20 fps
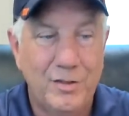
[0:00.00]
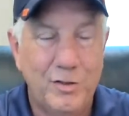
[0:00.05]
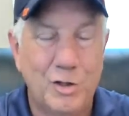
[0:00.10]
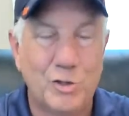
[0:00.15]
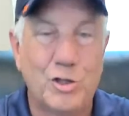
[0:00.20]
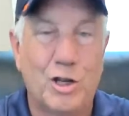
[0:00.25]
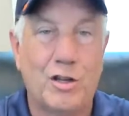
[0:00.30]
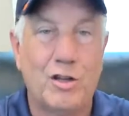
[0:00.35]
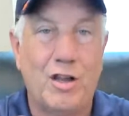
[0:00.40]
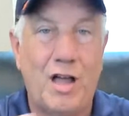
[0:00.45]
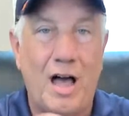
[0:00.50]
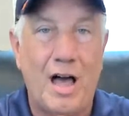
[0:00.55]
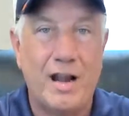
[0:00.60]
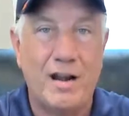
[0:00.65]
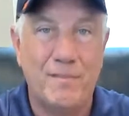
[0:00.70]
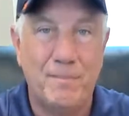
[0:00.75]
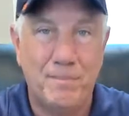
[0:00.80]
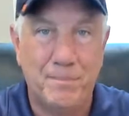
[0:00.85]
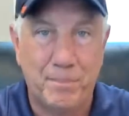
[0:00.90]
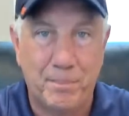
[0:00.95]
there's a lot
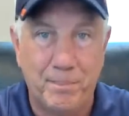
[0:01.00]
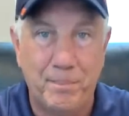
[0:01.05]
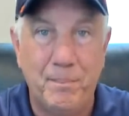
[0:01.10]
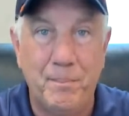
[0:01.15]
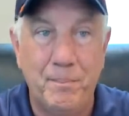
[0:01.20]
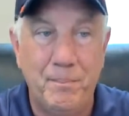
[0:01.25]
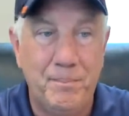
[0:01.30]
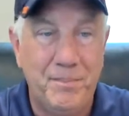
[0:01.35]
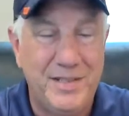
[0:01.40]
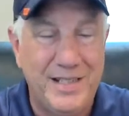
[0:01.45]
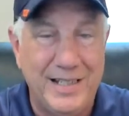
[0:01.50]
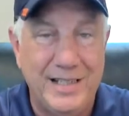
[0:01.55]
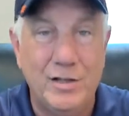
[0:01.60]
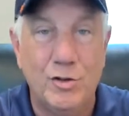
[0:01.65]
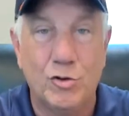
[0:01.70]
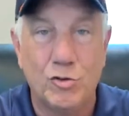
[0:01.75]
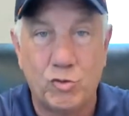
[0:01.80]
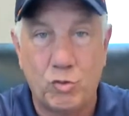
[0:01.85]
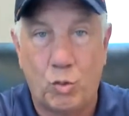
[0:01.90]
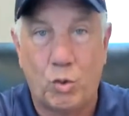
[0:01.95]
of
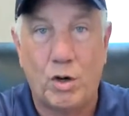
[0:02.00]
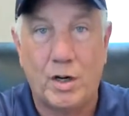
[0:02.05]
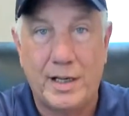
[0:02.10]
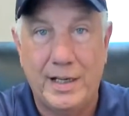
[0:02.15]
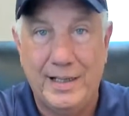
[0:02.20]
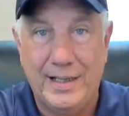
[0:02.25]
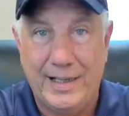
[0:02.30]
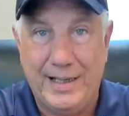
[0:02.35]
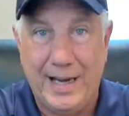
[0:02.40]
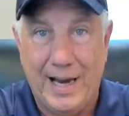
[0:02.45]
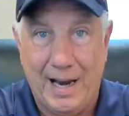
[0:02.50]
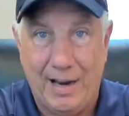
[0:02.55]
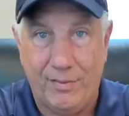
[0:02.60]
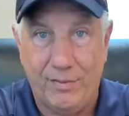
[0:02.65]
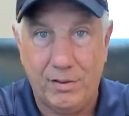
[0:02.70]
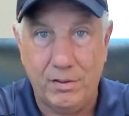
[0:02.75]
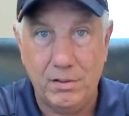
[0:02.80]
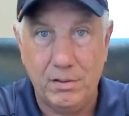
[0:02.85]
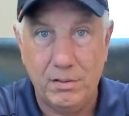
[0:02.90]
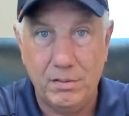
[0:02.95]
deals working
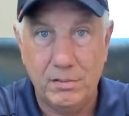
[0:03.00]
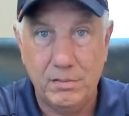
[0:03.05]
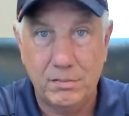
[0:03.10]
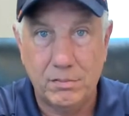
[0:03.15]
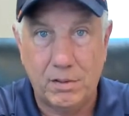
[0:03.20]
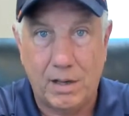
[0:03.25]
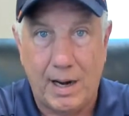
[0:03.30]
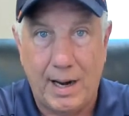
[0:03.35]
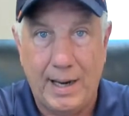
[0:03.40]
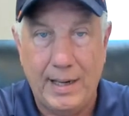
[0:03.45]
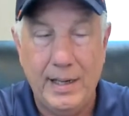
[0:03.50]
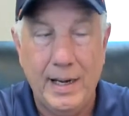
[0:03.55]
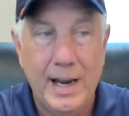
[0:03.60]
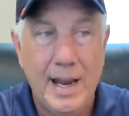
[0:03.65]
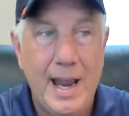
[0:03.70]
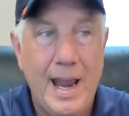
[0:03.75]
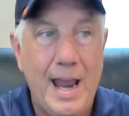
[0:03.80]
together, right?